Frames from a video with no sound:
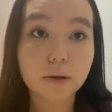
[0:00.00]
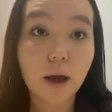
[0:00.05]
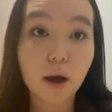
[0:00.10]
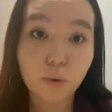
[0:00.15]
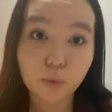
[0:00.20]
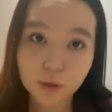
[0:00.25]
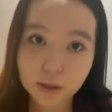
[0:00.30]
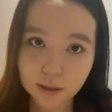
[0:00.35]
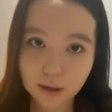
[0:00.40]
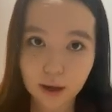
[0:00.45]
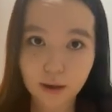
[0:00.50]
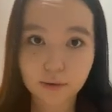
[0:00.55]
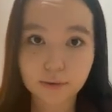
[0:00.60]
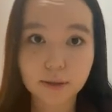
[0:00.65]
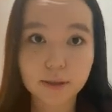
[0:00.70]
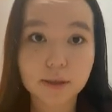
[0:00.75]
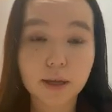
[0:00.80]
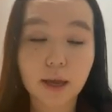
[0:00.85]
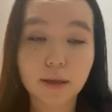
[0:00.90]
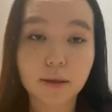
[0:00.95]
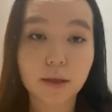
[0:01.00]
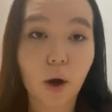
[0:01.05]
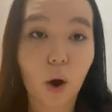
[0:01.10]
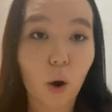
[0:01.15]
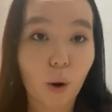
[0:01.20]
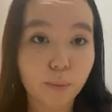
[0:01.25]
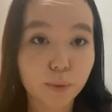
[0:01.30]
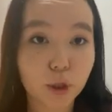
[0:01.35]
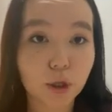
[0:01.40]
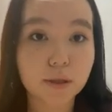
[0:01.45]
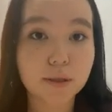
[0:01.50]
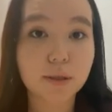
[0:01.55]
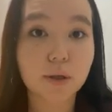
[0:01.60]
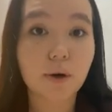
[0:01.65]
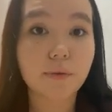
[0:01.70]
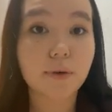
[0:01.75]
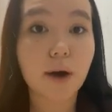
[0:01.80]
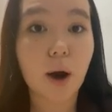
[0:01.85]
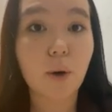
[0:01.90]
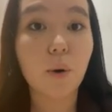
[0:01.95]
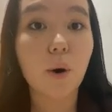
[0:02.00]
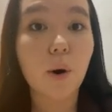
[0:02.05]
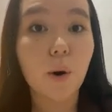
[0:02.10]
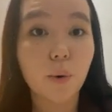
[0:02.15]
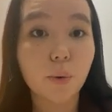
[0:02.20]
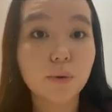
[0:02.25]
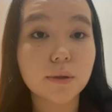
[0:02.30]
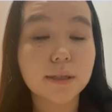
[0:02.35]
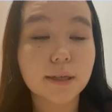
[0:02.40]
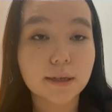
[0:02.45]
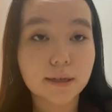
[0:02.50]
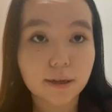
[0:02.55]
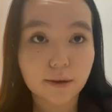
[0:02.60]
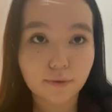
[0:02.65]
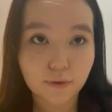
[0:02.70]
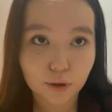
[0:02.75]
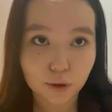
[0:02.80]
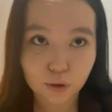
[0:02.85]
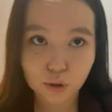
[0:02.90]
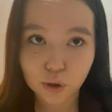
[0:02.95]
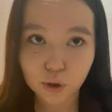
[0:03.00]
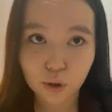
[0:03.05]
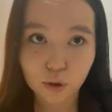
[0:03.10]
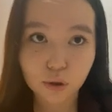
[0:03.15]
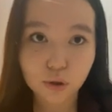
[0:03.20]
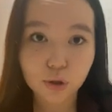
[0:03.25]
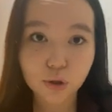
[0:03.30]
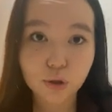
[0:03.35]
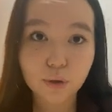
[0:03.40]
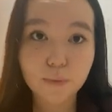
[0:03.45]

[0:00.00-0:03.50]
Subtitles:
ourselves, and the objects of our own scientific research.